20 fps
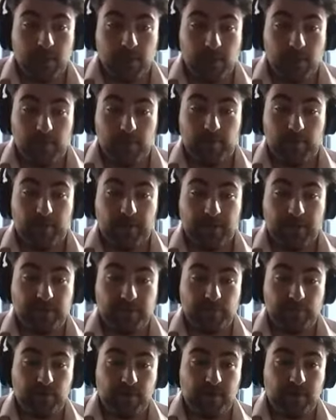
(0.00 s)
uh,
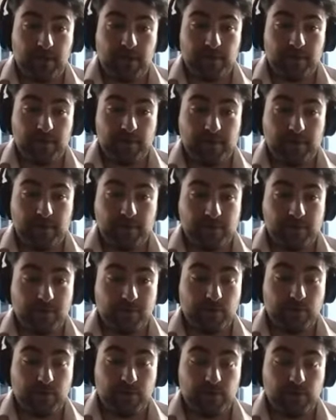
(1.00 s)
amazing brand that has
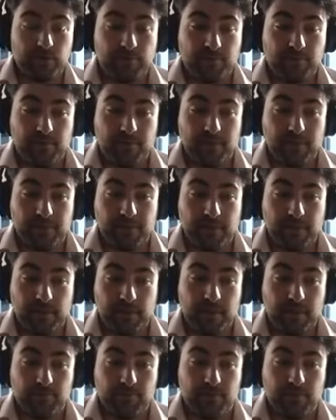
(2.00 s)
got a lot of publicity
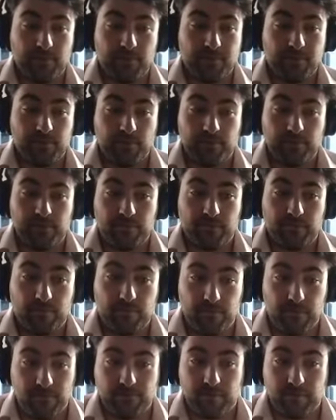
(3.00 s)
that everyone wants to work for,
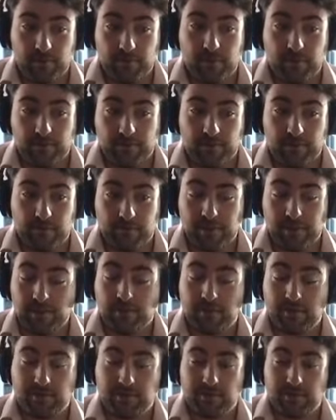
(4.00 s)
you have to go out there and get those